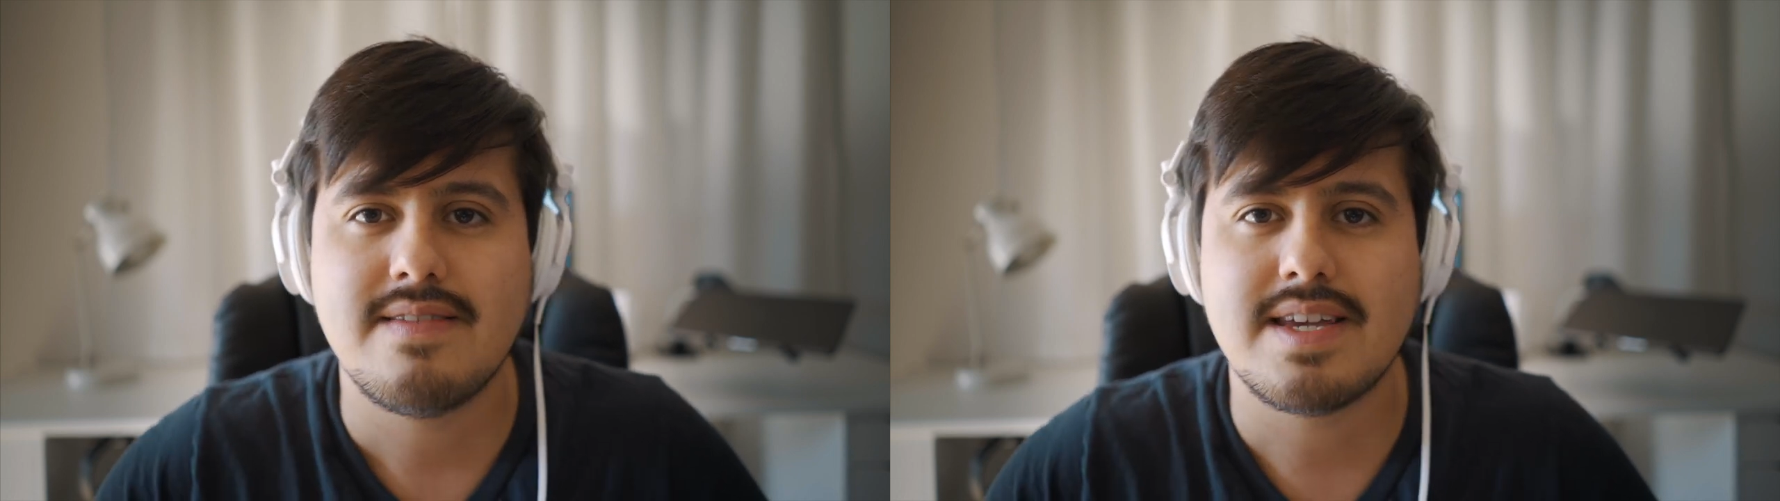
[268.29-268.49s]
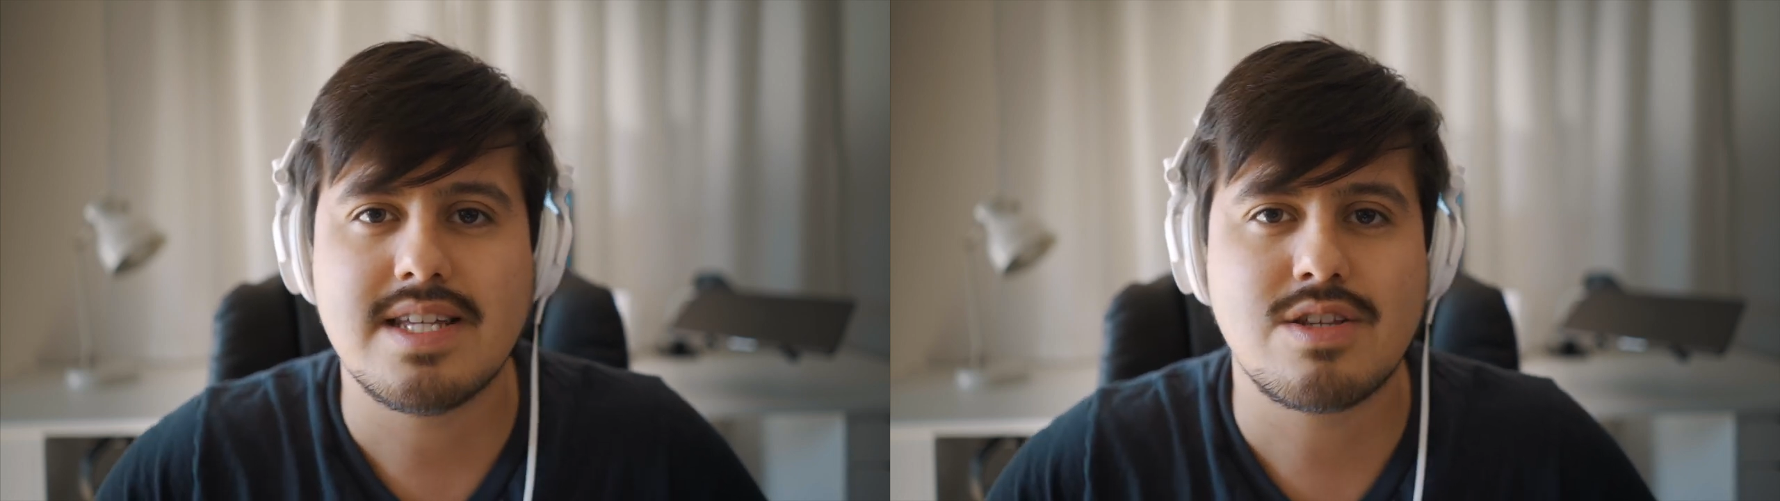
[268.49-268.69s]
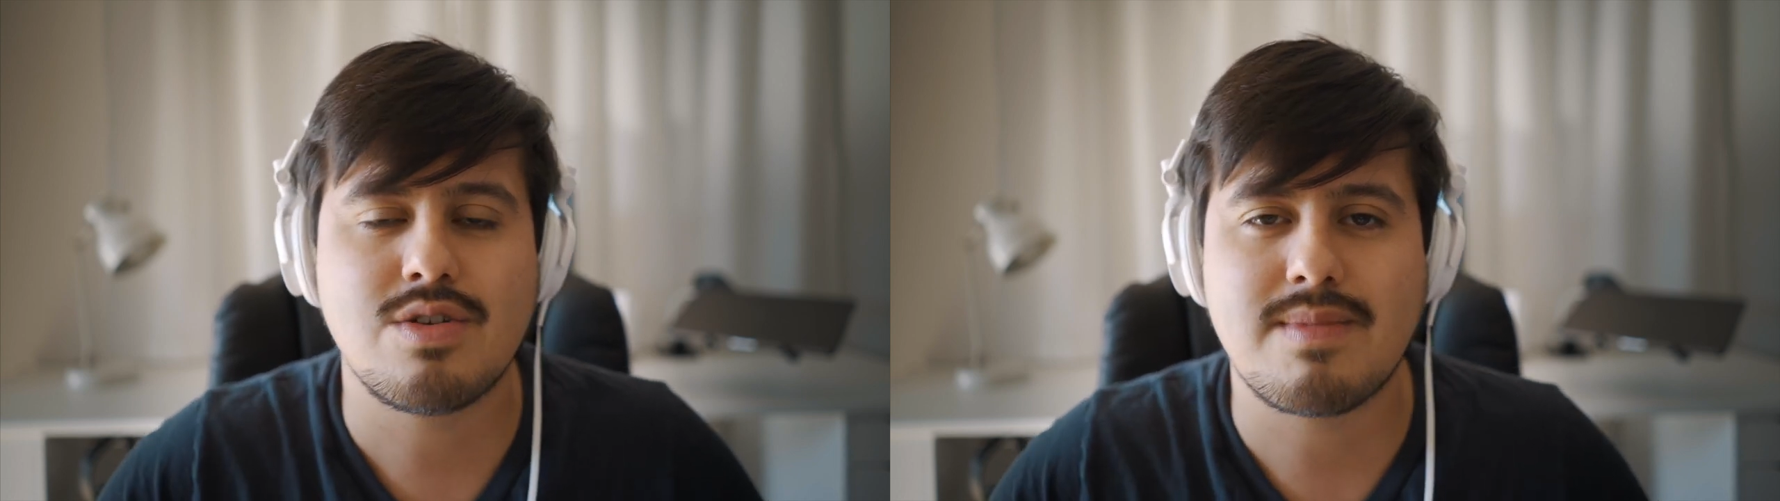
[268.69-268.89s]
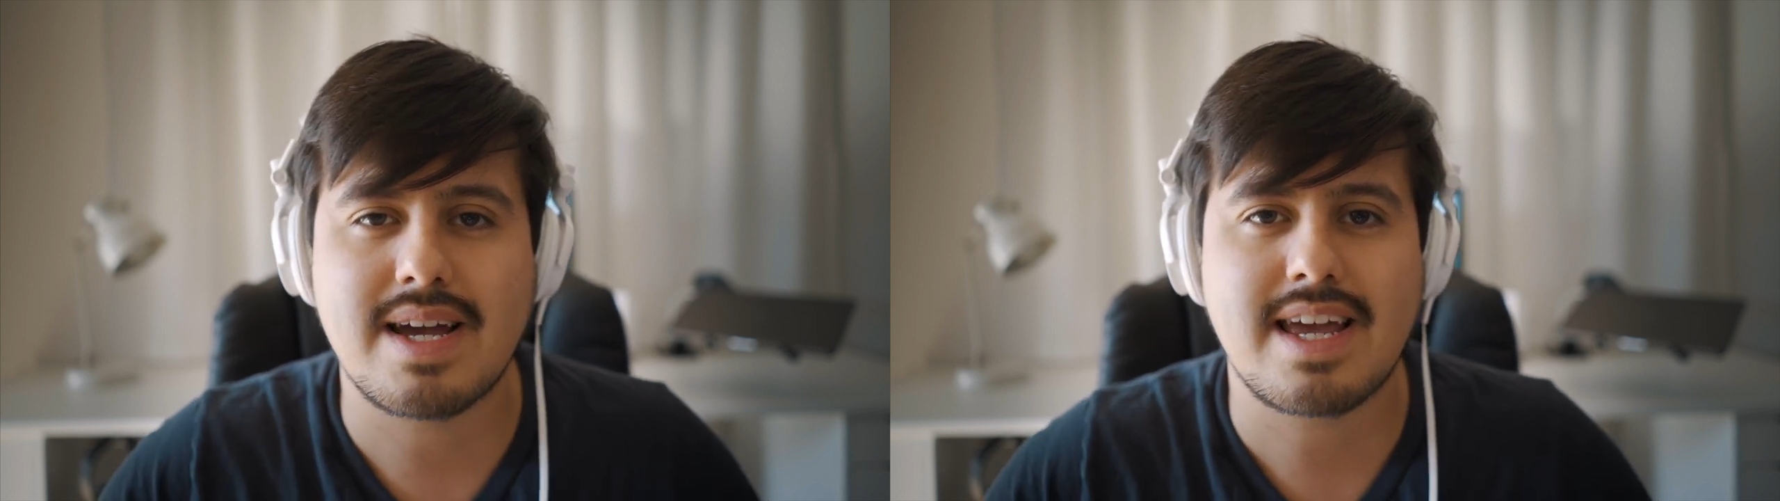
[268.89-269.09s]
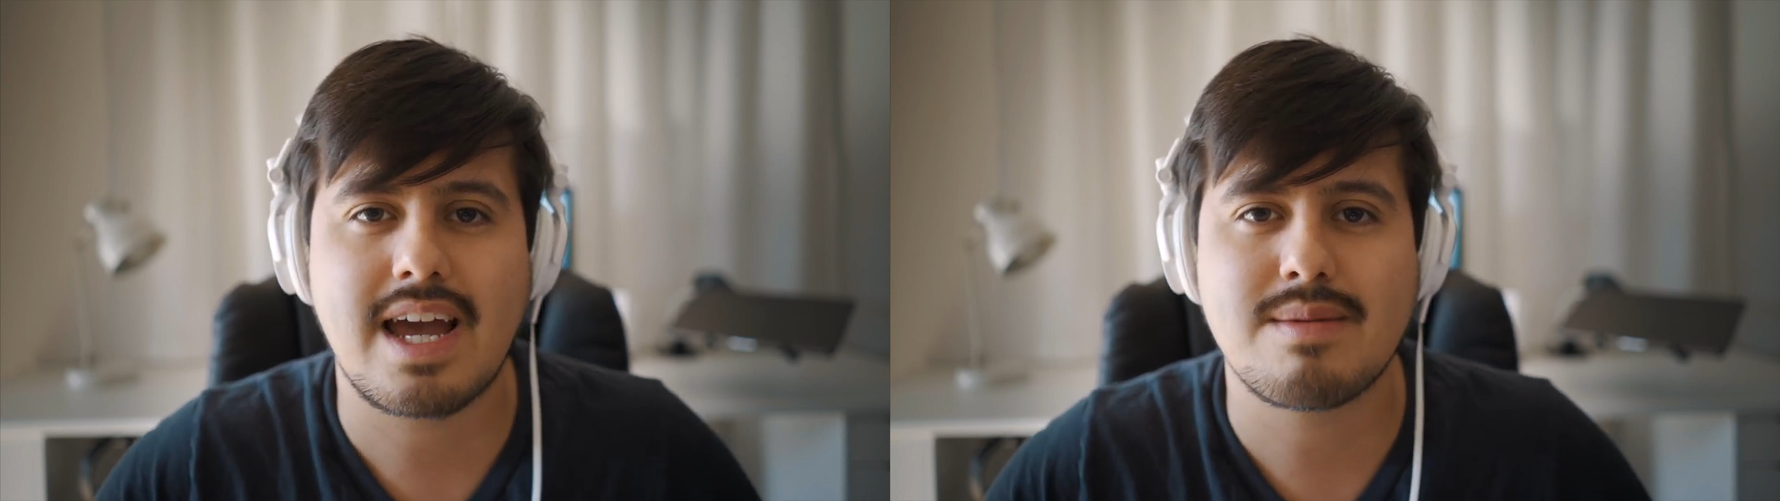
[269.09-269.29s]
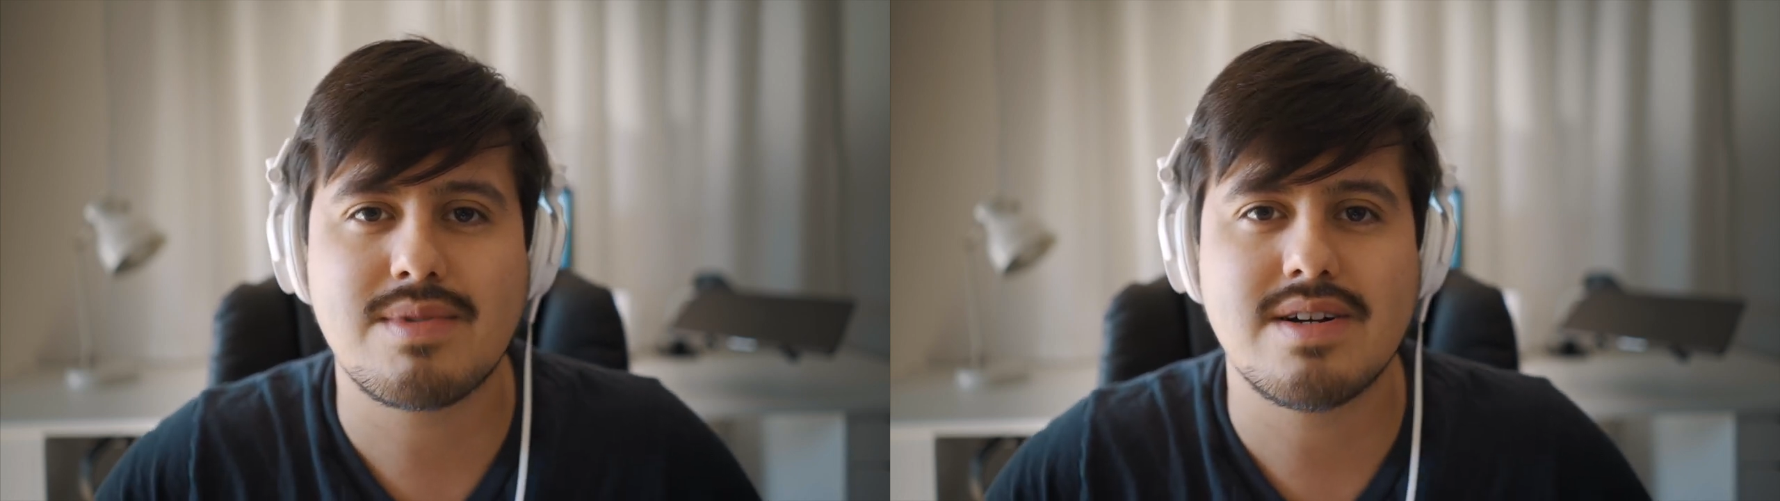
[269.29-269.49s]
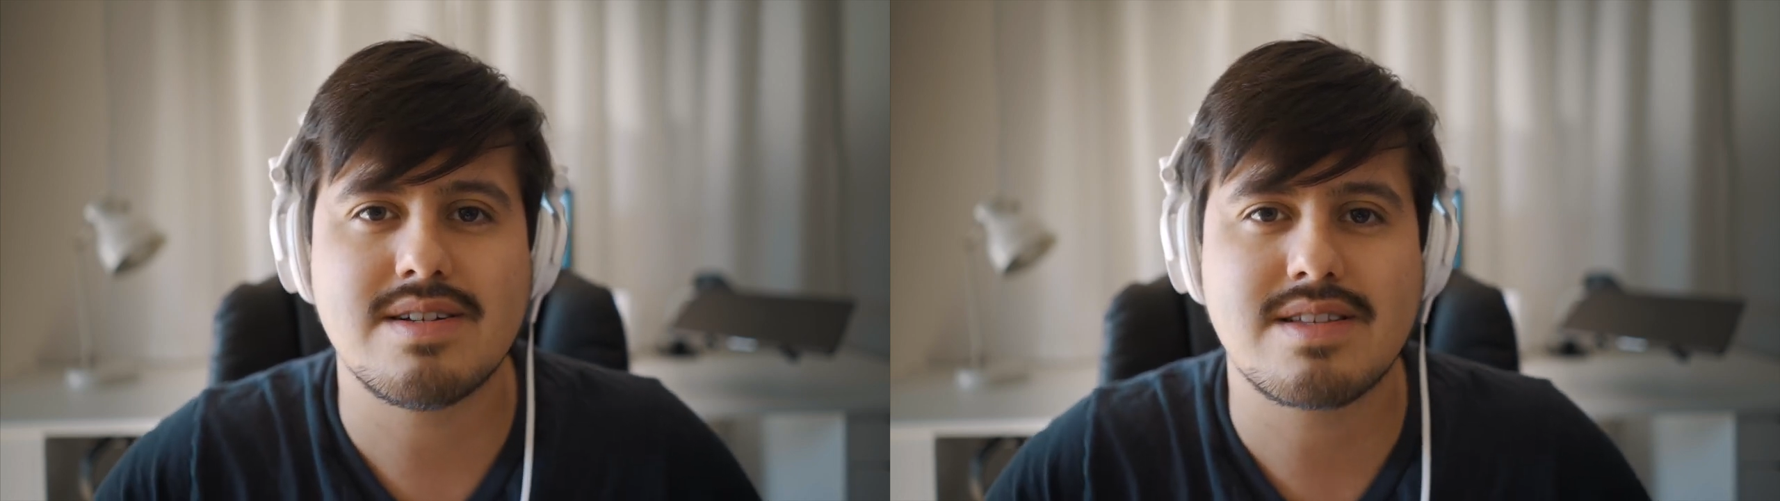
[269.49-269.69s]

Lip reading: into my camera.